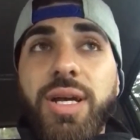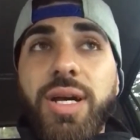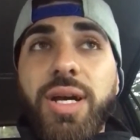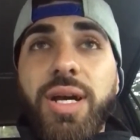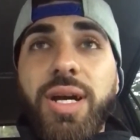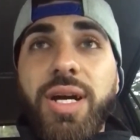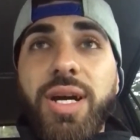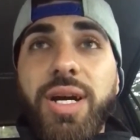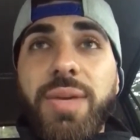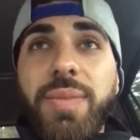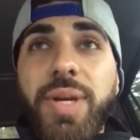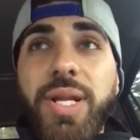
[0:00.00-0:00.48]

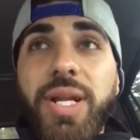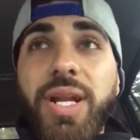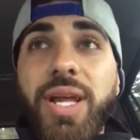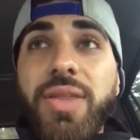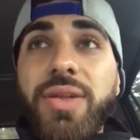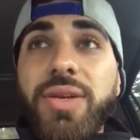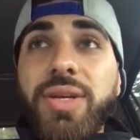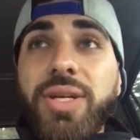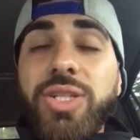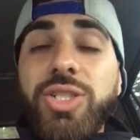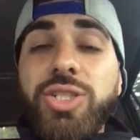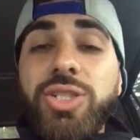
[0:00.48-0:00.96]

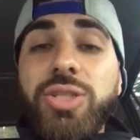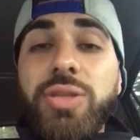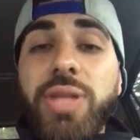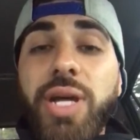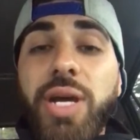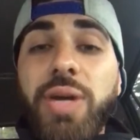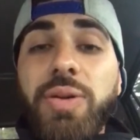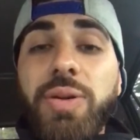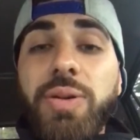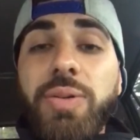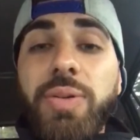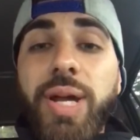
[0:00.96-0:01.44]
Another issue
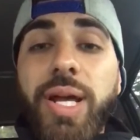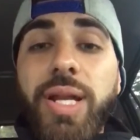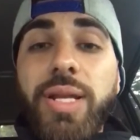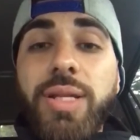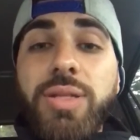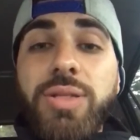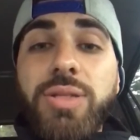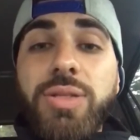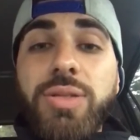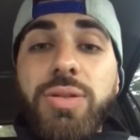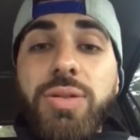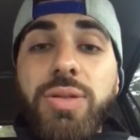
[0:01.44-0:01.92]
that we ran
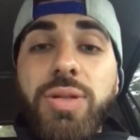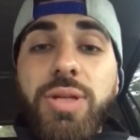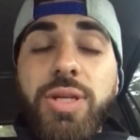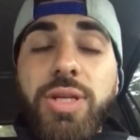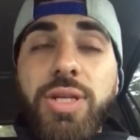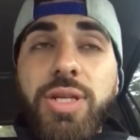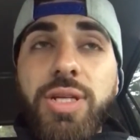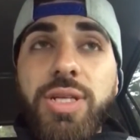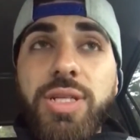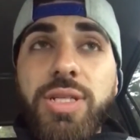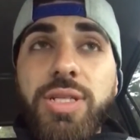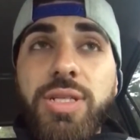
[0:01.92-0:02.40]
into
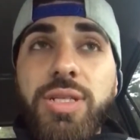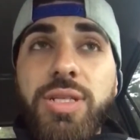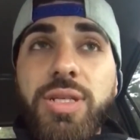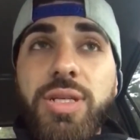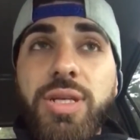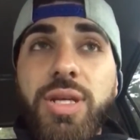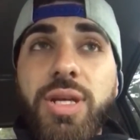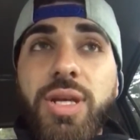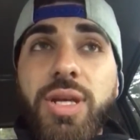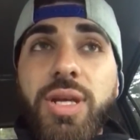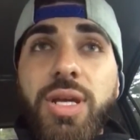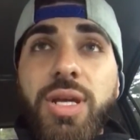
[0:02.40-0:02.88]
is
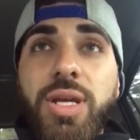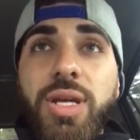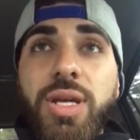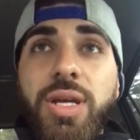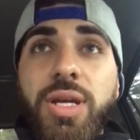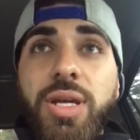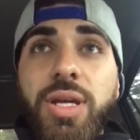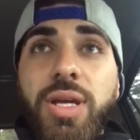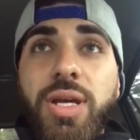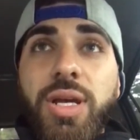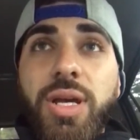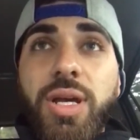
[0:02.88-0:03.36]

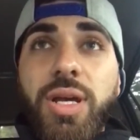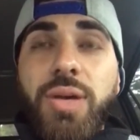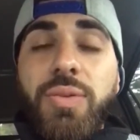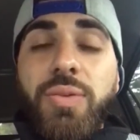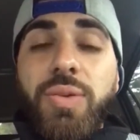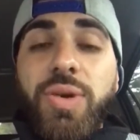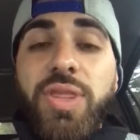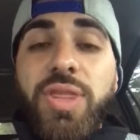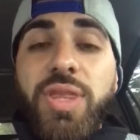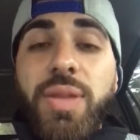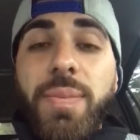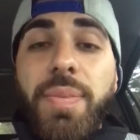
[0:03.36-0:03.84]

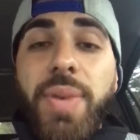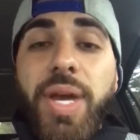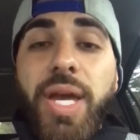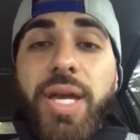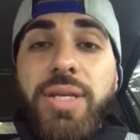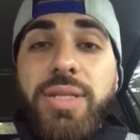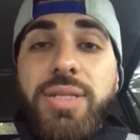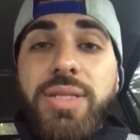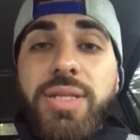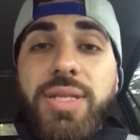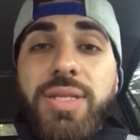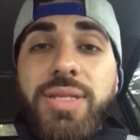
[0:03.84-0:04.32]
with the
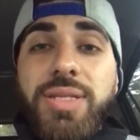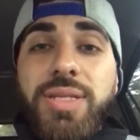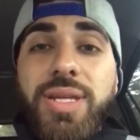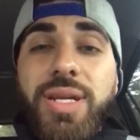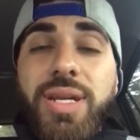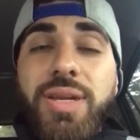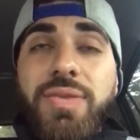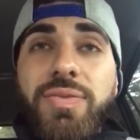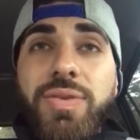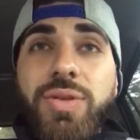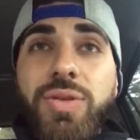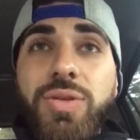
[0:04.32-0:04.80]
base.
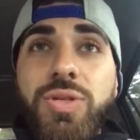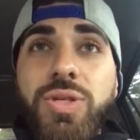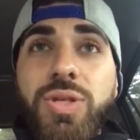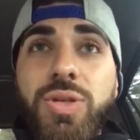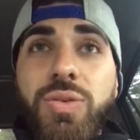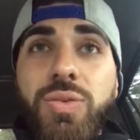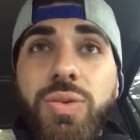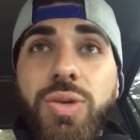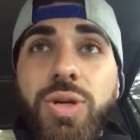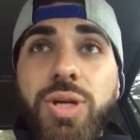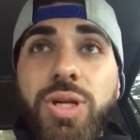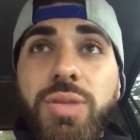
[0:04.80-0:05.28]
Instead of
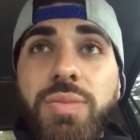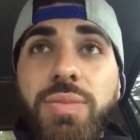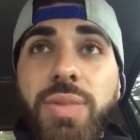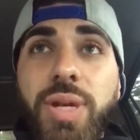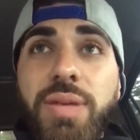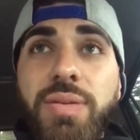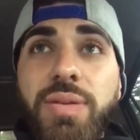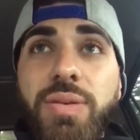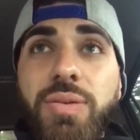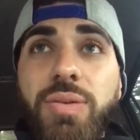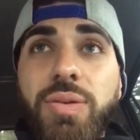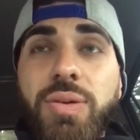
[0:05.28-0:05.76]
using wood,
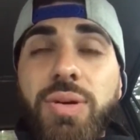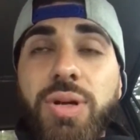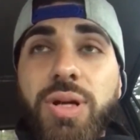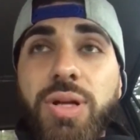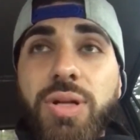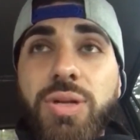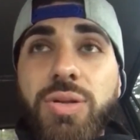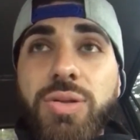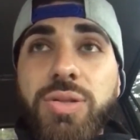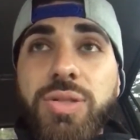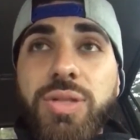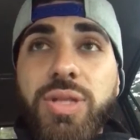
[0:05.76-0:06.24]
maybe we would
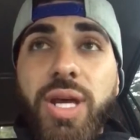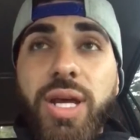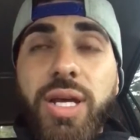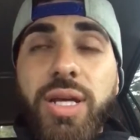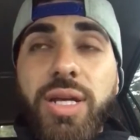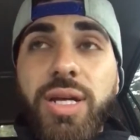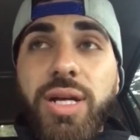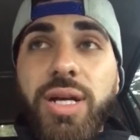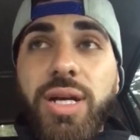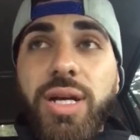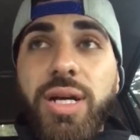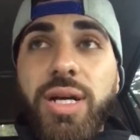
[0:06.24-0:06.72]
have used
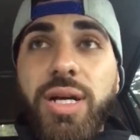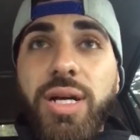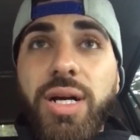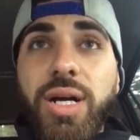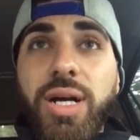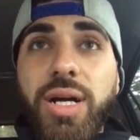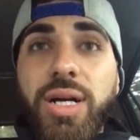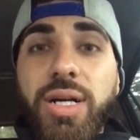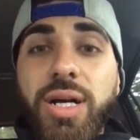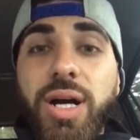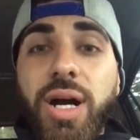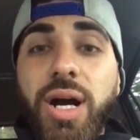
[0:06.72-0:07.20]
like a
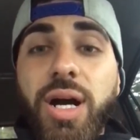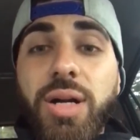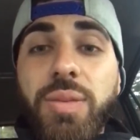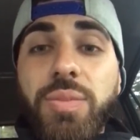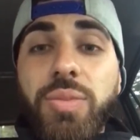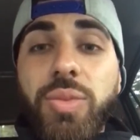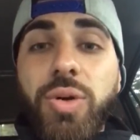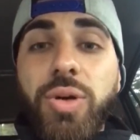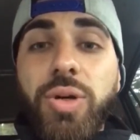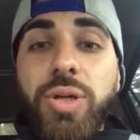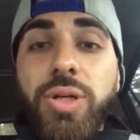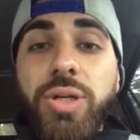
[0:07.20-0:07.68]

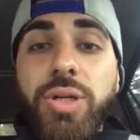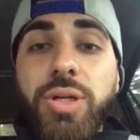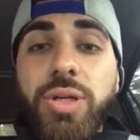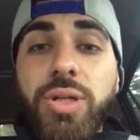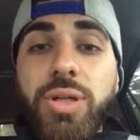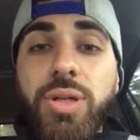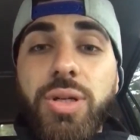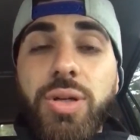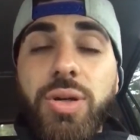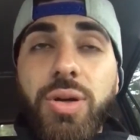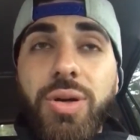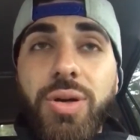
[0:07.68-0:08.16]
cardboard
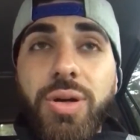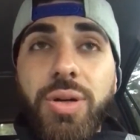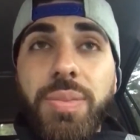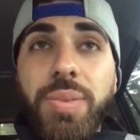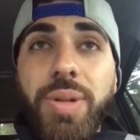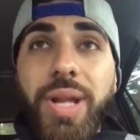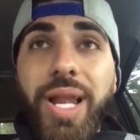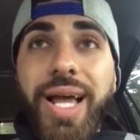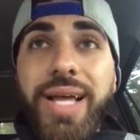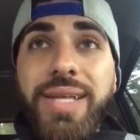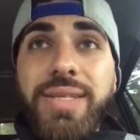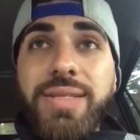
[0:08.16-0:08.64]
or a
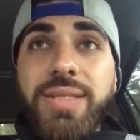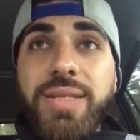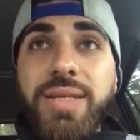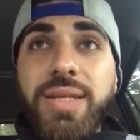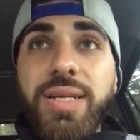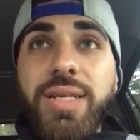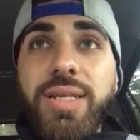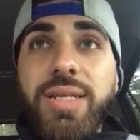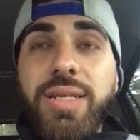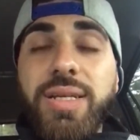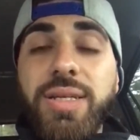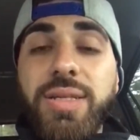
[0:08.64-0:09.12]

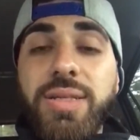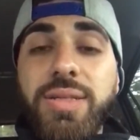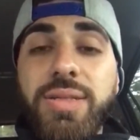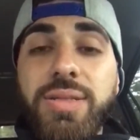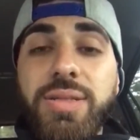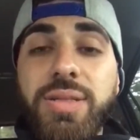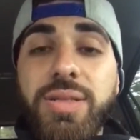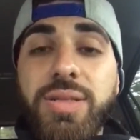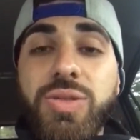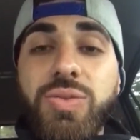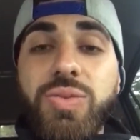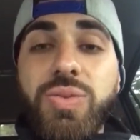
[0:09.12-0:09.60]
plastic,
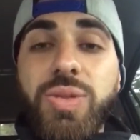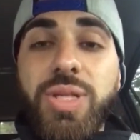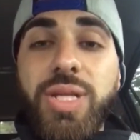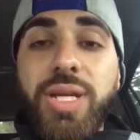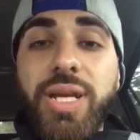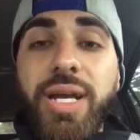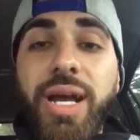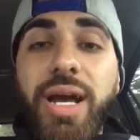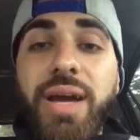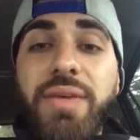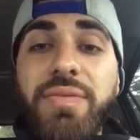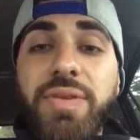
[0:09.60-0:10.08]
since we
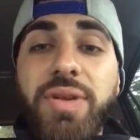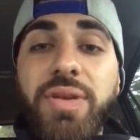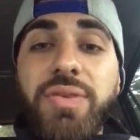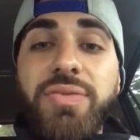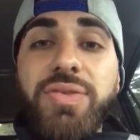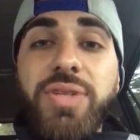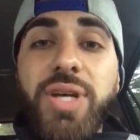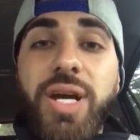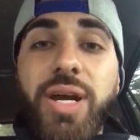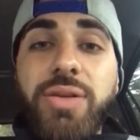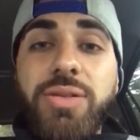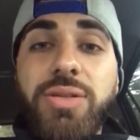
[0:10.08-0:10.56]
didn't have
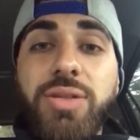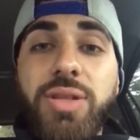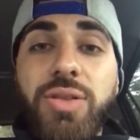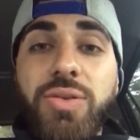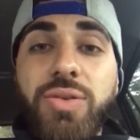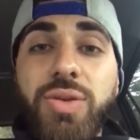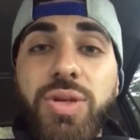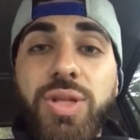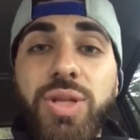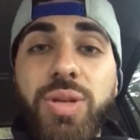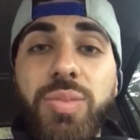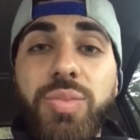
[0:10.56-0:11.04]
enough time to
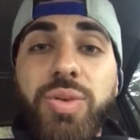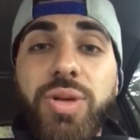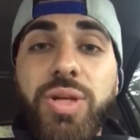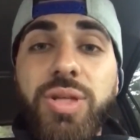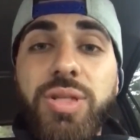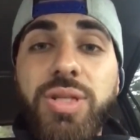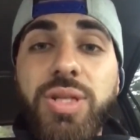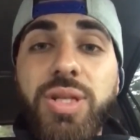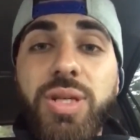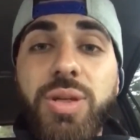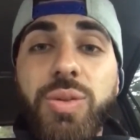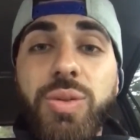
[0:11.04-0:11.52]
3D
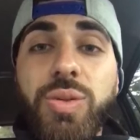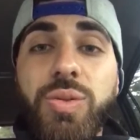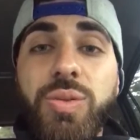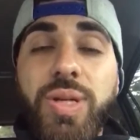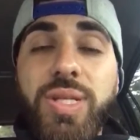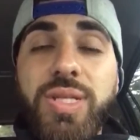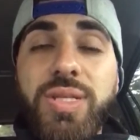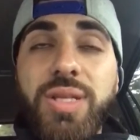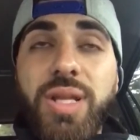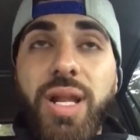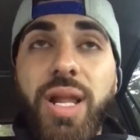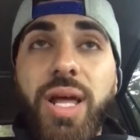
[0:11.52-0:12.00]
print it and we
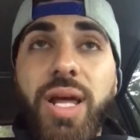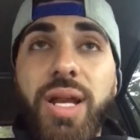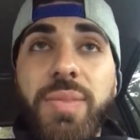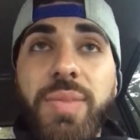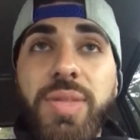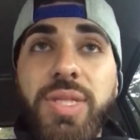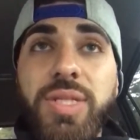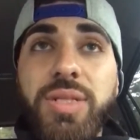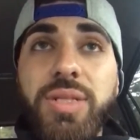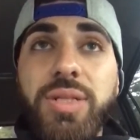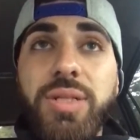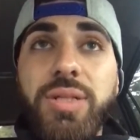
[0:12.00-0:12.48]
waste a lot of
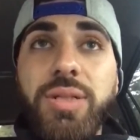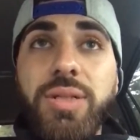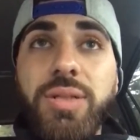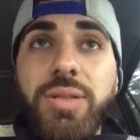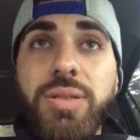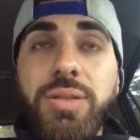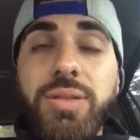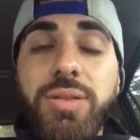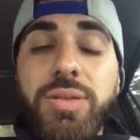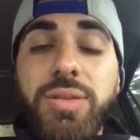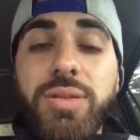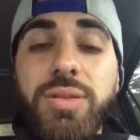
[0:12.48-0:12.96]
material.